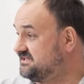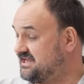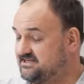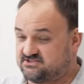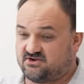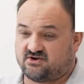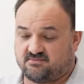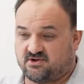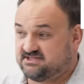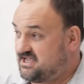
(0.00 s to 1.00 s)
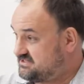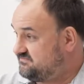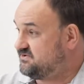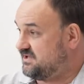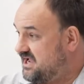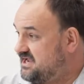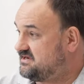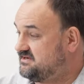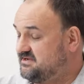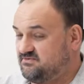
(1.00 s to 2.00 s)
and I can talk about that if you
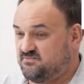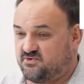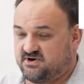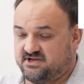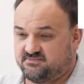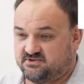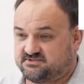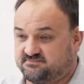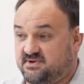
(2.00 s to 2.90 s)
like, give you more input,